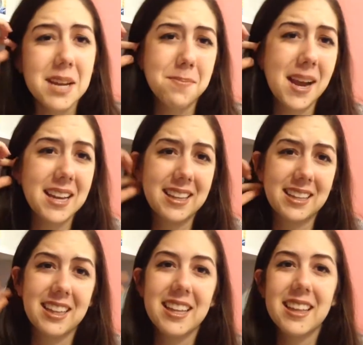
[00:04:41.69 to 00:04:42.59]
And
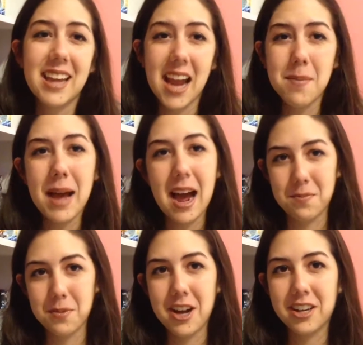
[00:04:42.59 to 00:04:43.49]
basically, the Camp
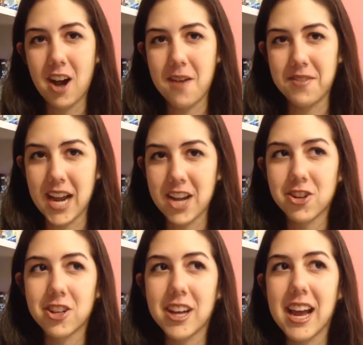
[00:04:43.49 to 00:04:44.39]
Half Blood
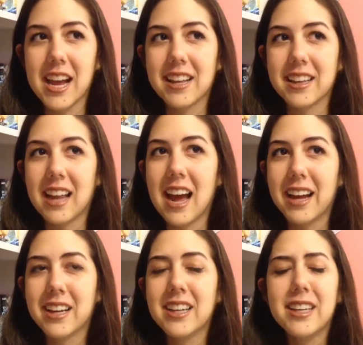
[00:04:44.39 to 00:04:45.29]
Confidential is like